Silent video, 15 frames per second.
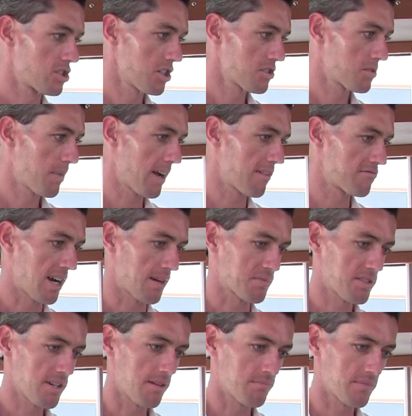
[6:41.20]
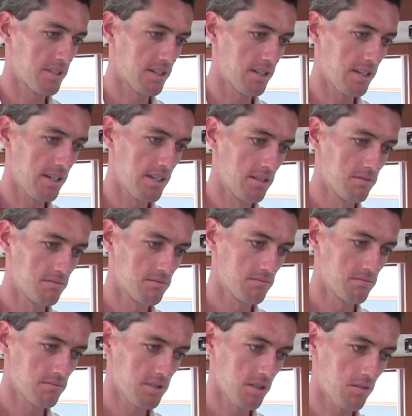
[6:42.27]
just about wraps up the
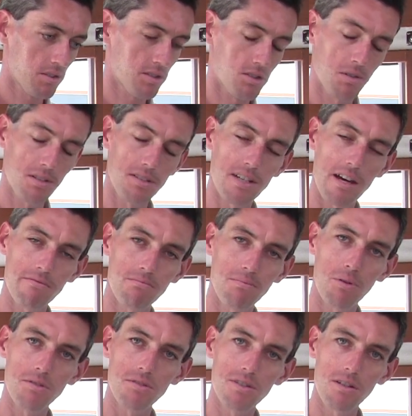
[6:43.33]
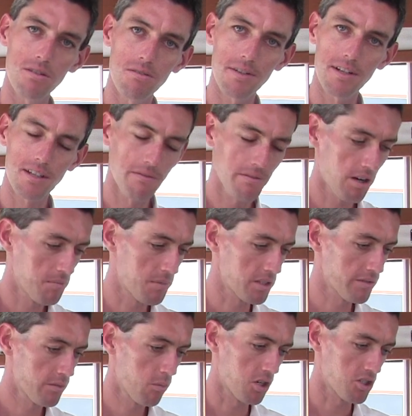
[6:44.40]
Targa 27.2. Thank you very
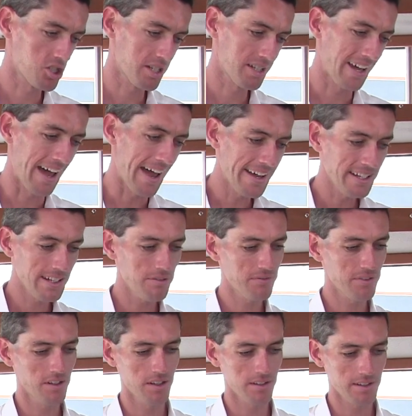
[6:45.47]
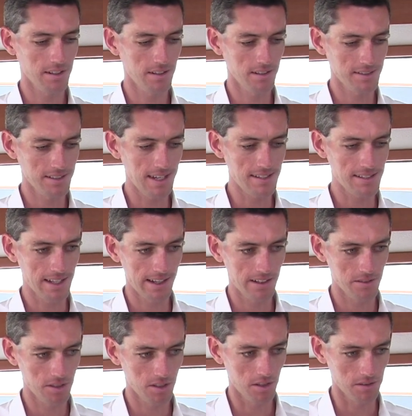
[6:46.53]
much for watching. Any further
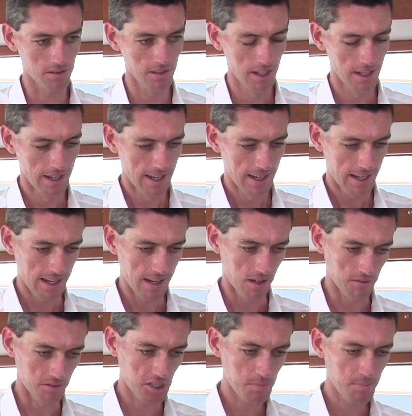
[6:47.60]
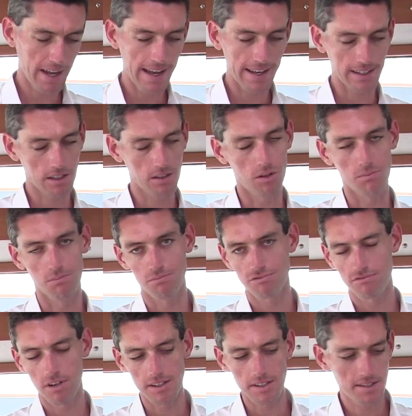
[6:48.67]
details on spec, on
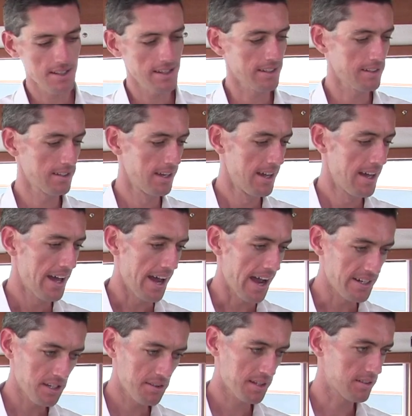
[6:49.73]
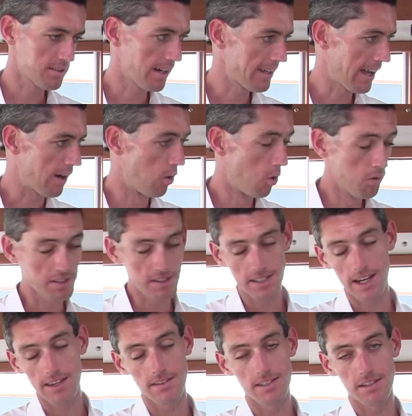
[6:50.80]
pricing, anything like that, or
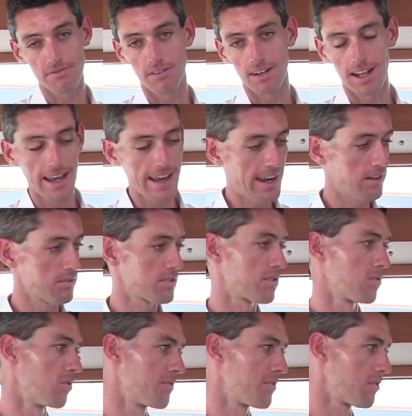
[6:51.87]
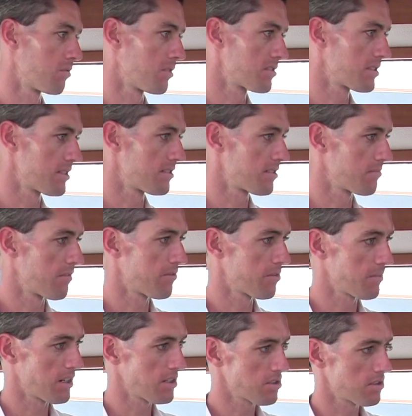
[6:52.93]
indeed the different layouts, or if you wanted some
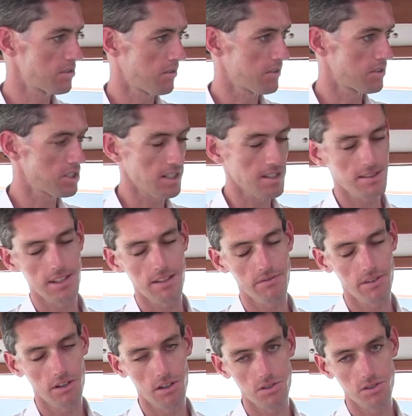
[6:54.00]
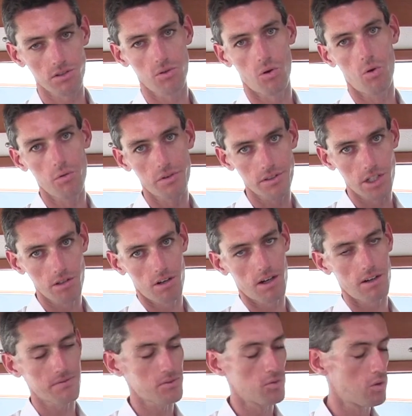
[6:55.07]
information on the GT version or the new
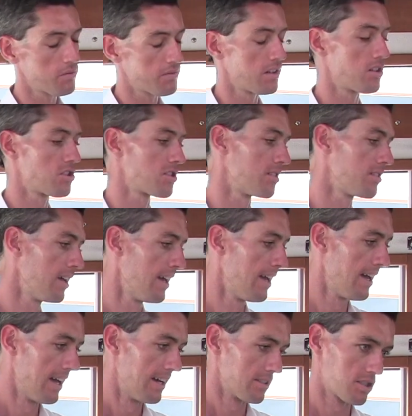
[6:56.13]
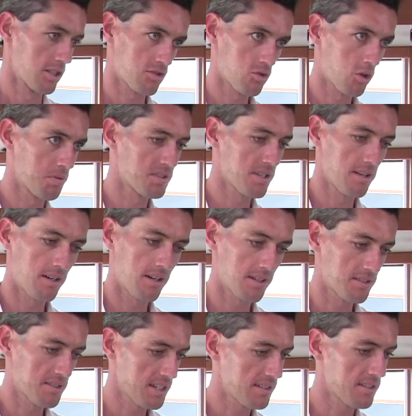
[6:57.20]
Aft Door version, just drop us a
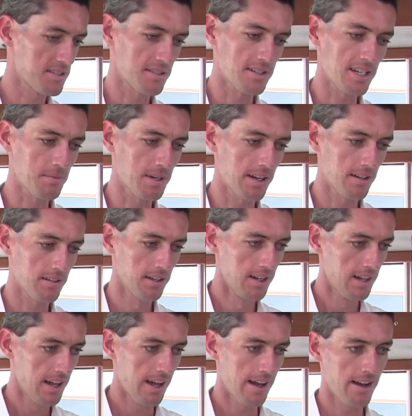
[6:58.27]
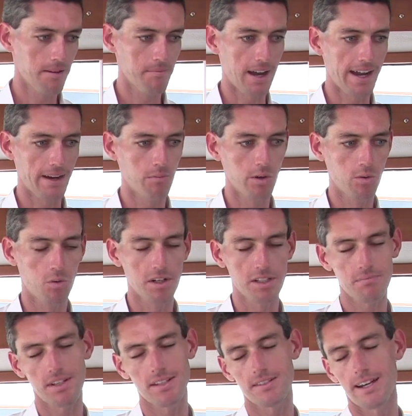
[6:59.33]
line, send us an email, and we're always
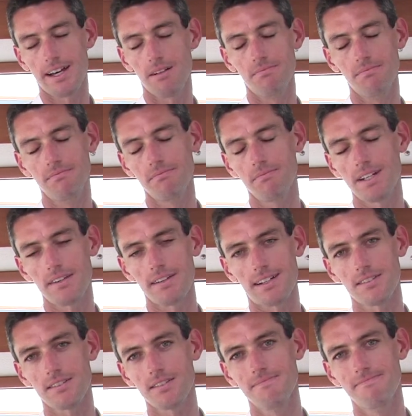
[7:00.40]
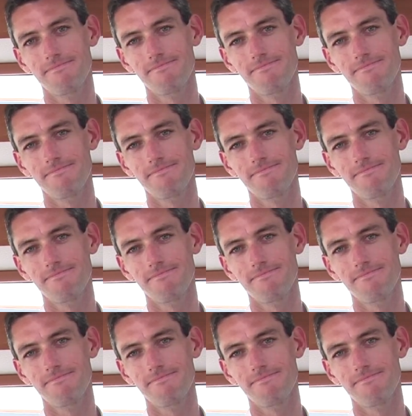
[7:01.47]
pleased to help. Many thanks.